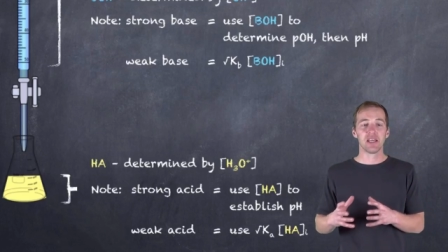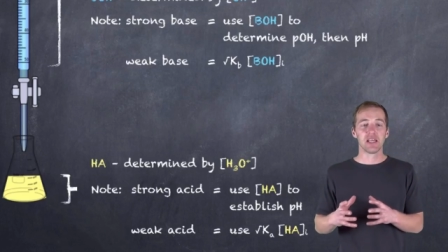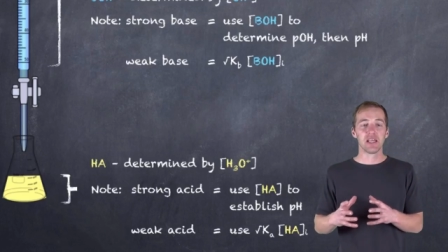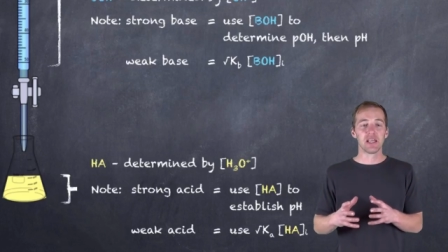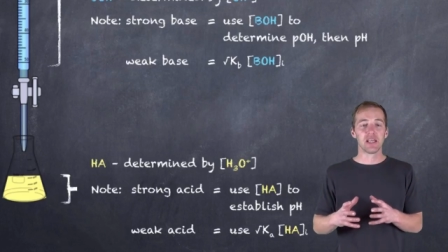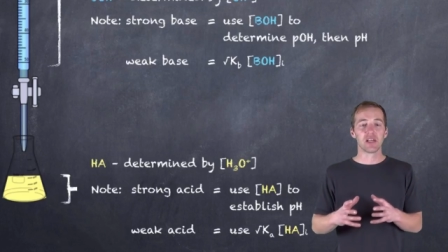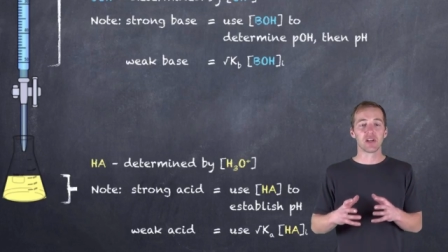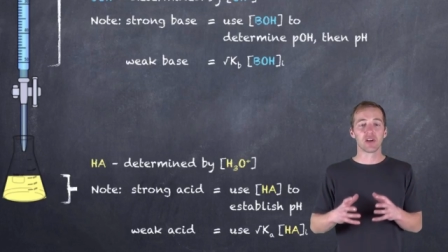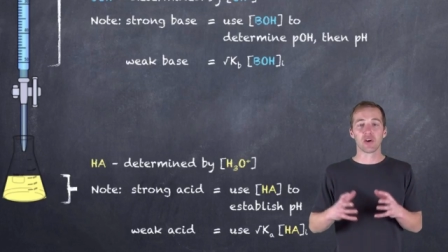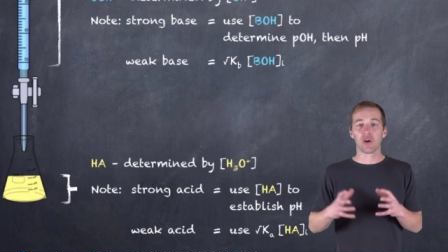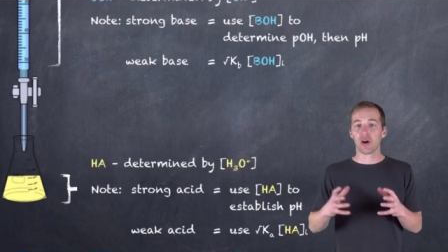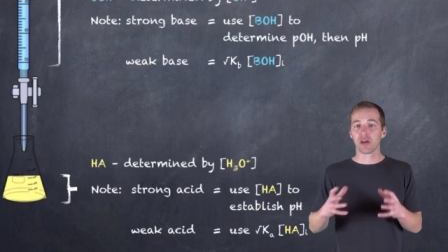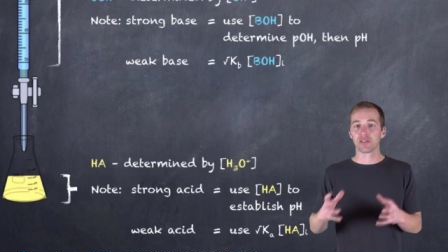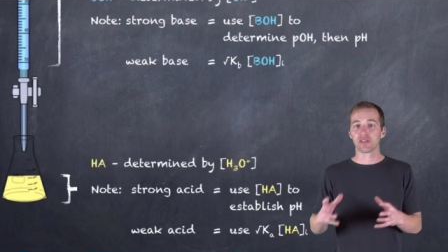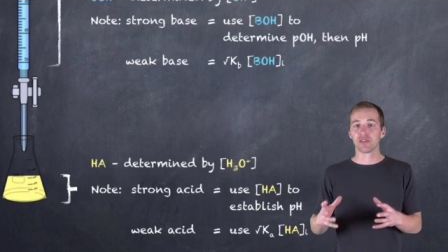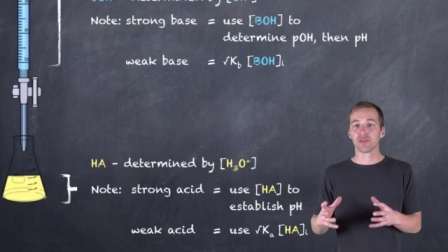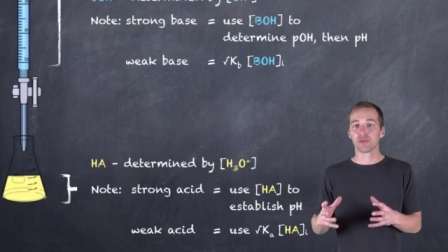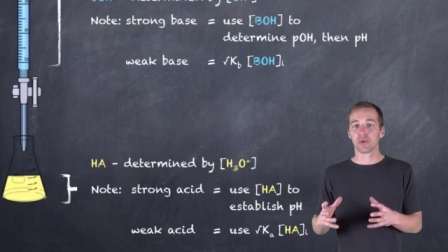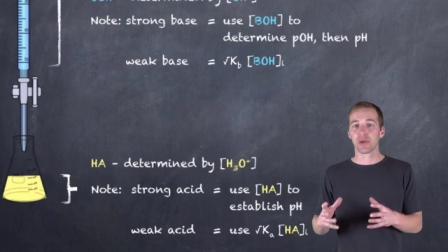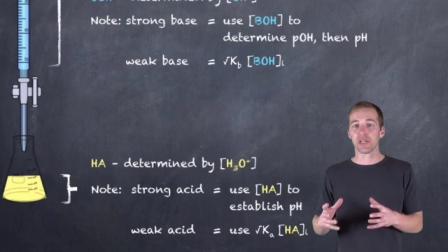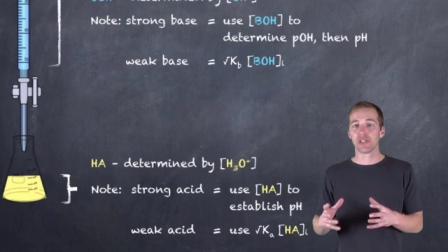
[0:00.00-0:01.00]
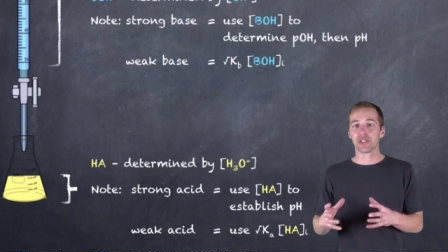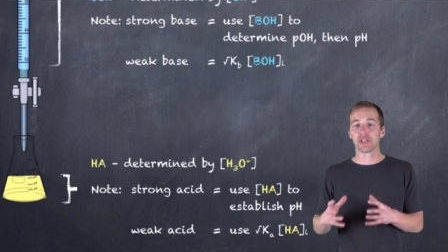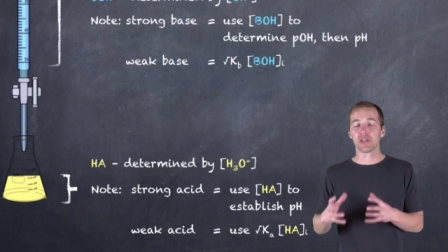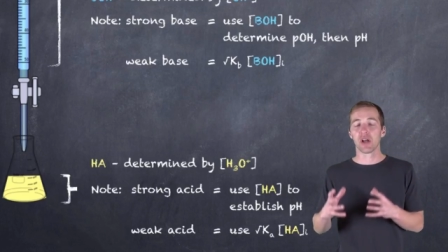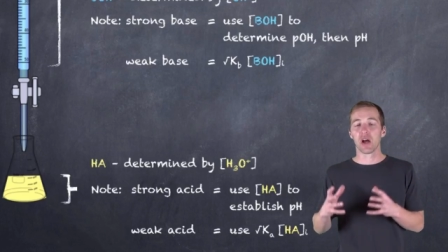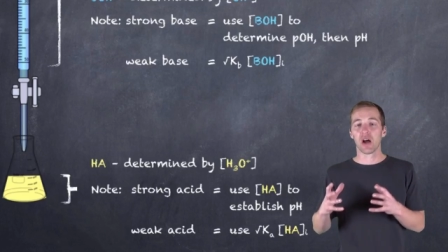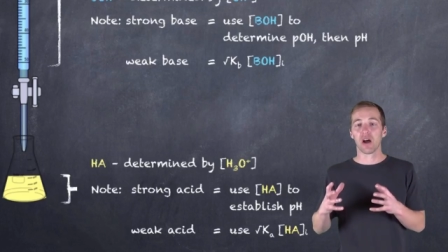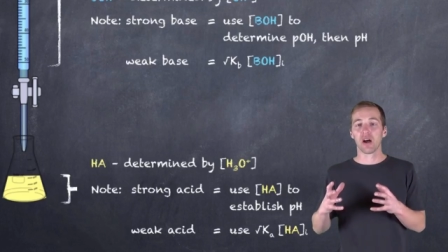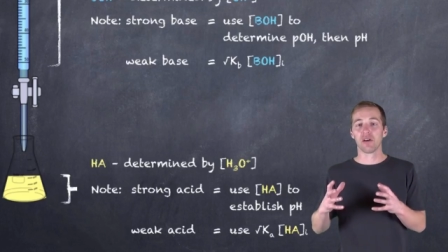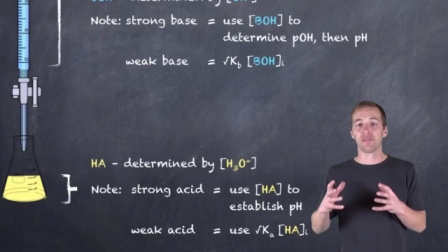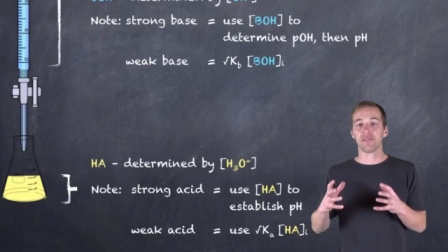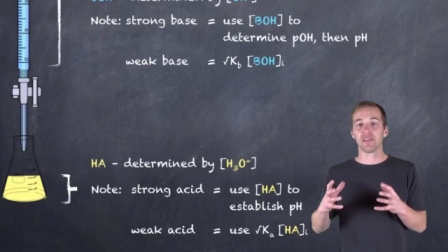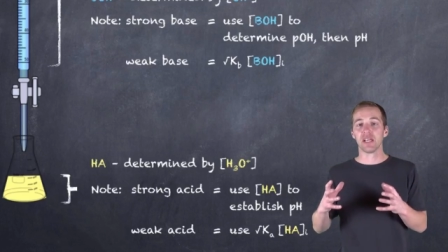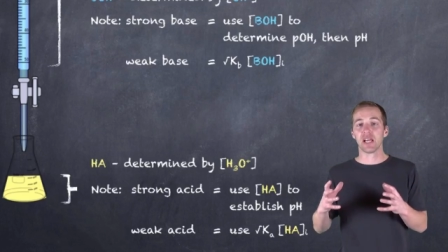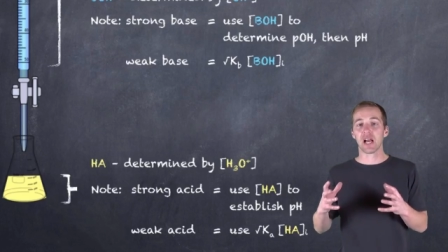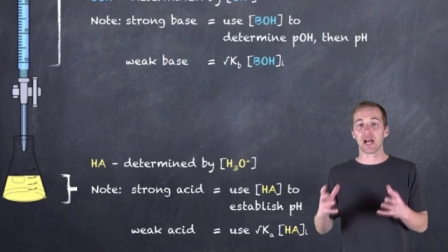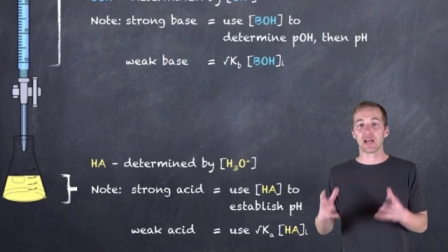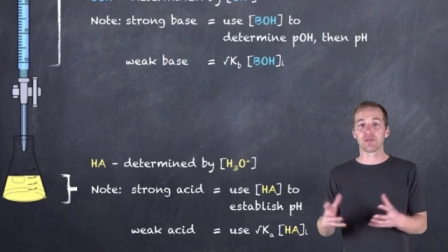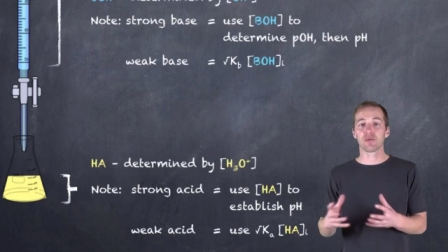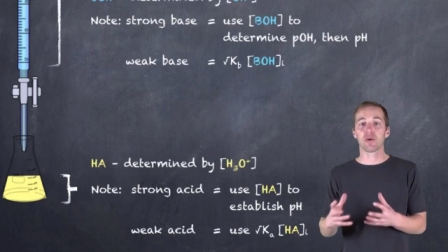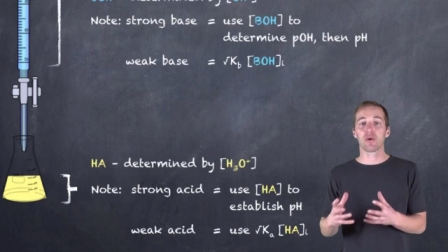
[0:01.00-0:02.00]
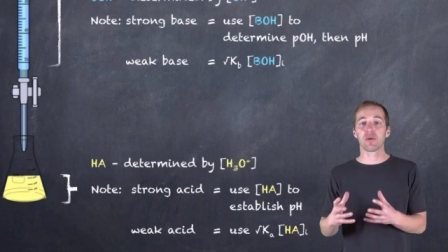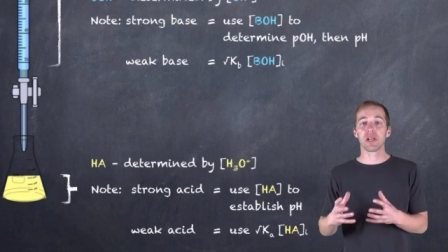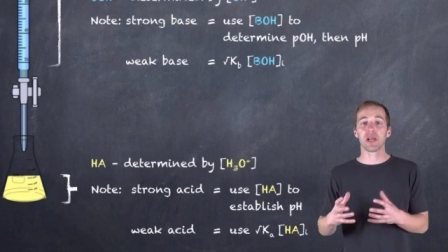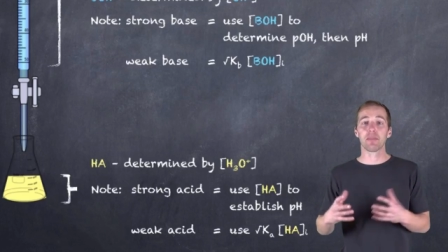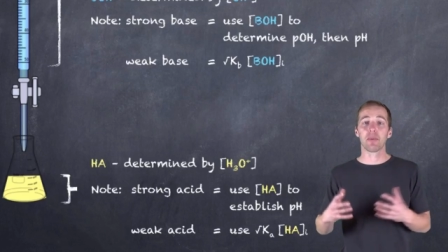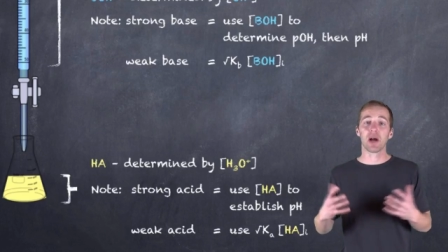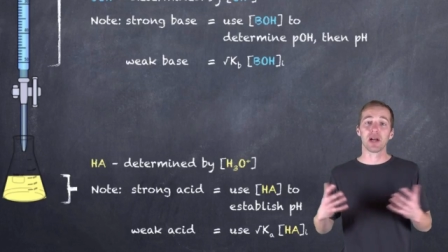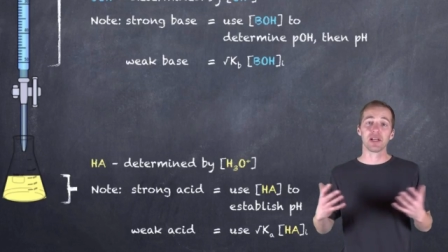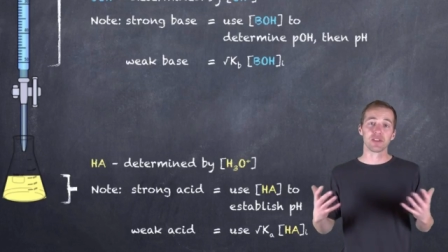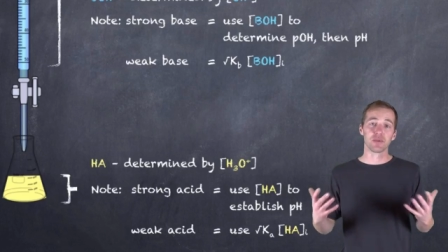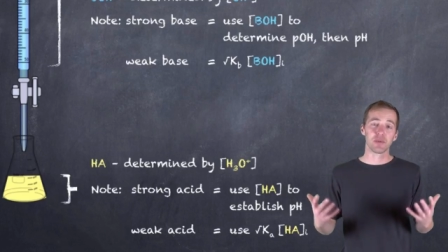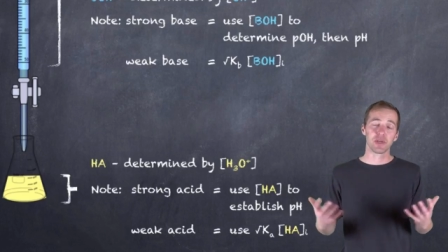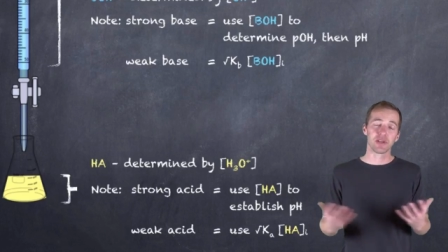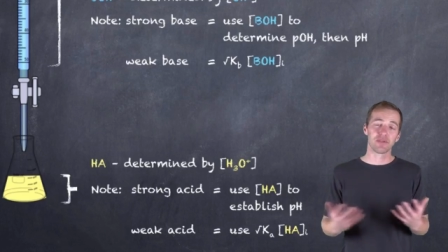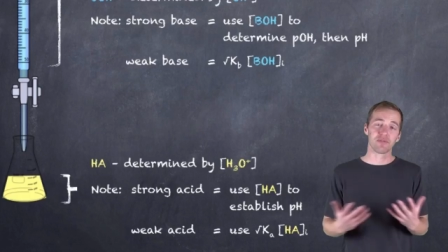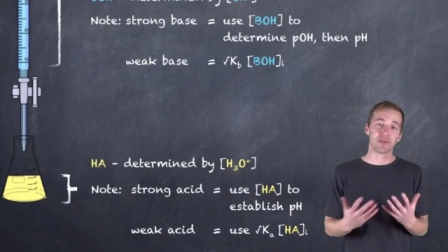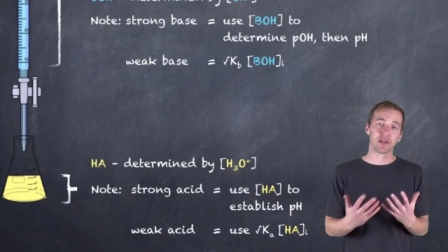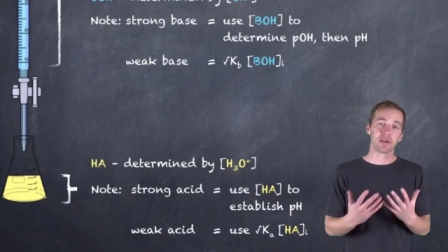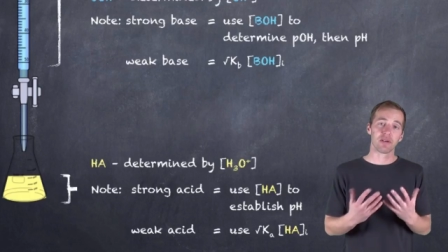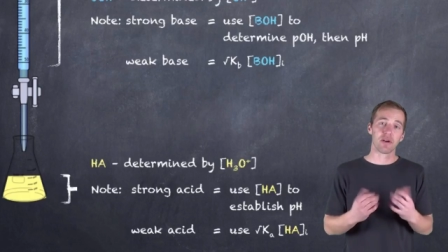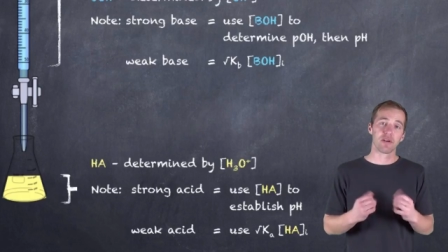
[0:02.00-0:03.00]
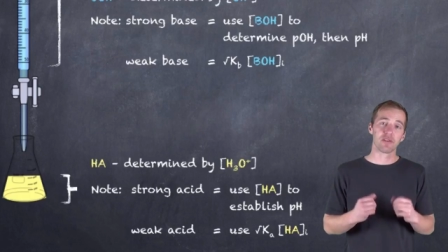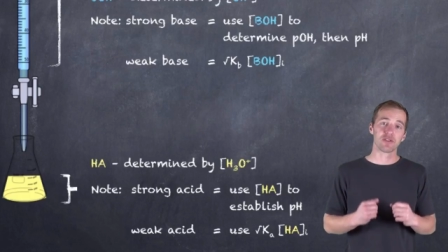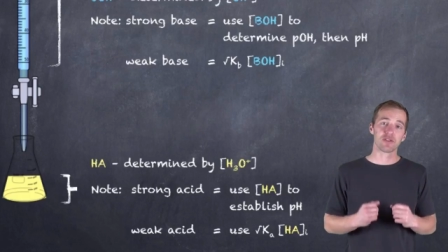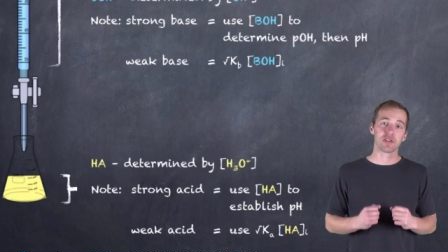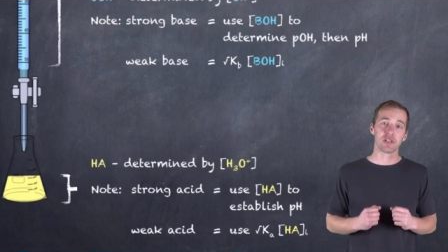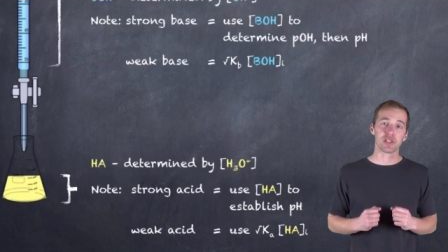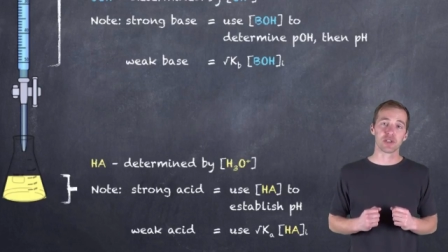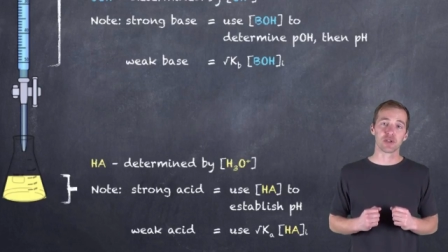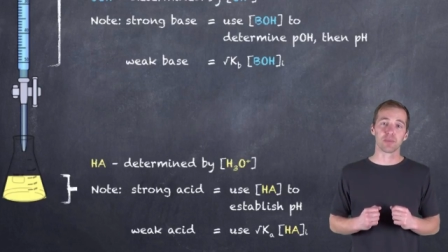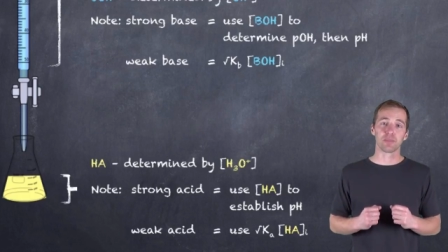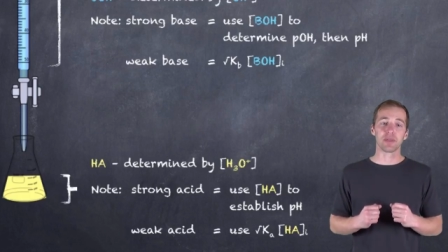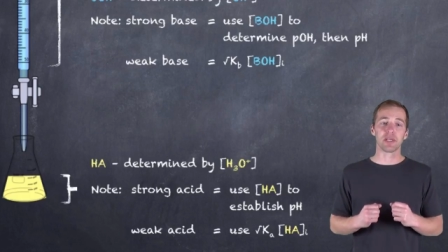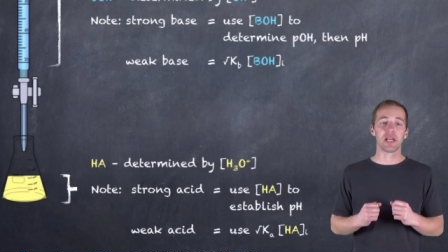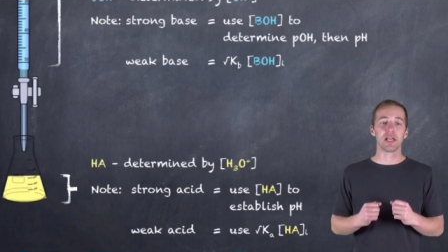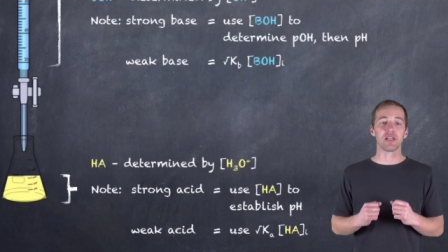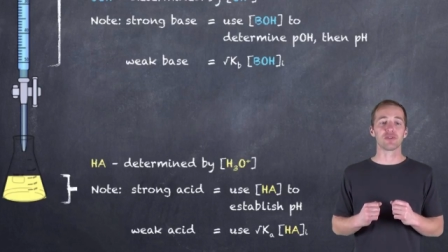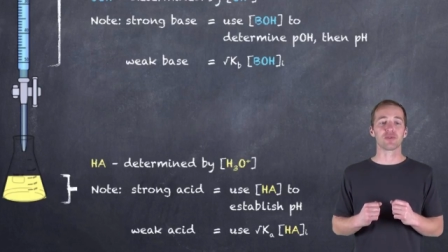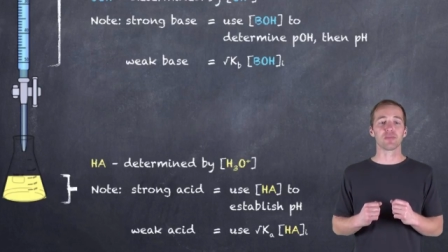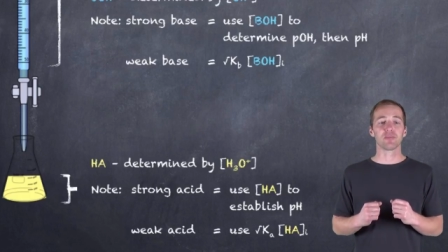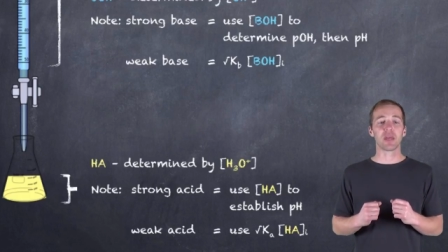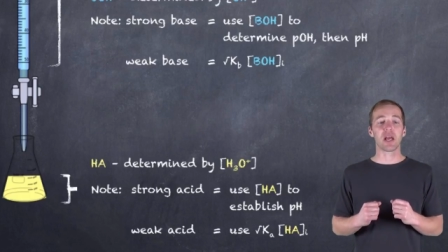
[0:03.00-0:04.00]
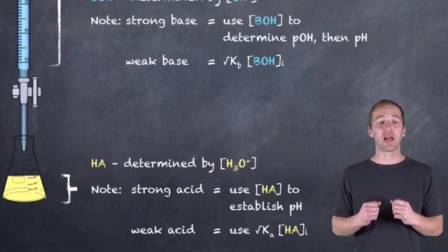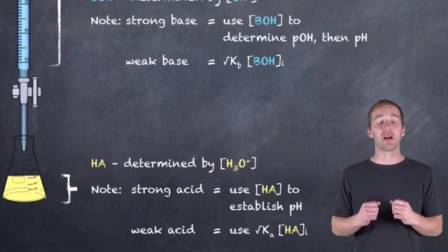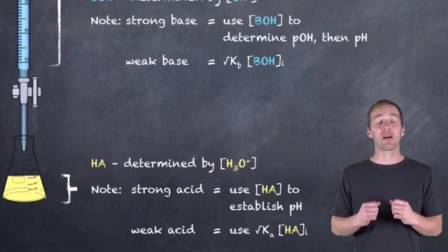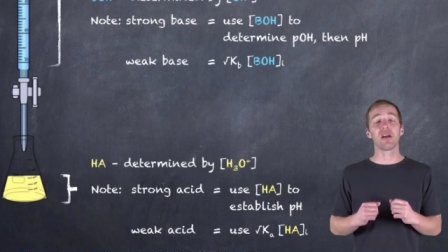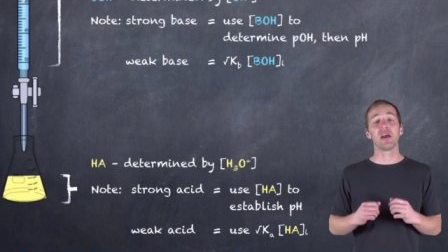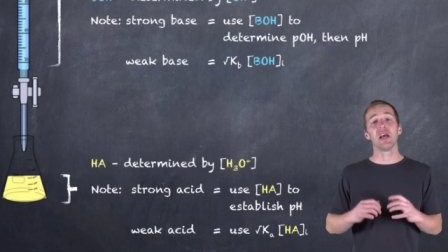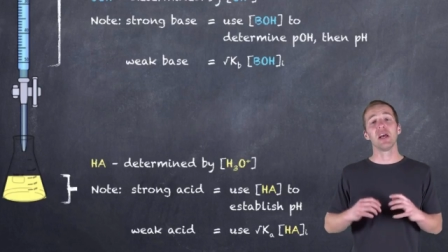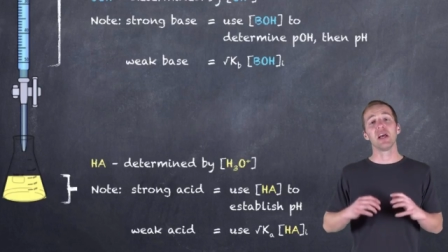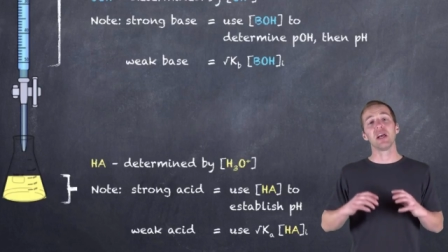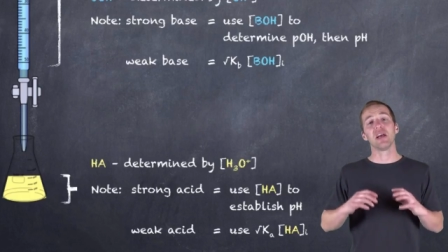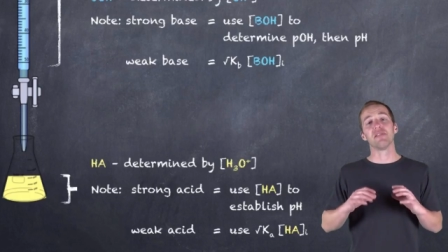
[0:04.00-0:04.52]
the concentration of the hydronium ions, and we could figure out its initial pH from there.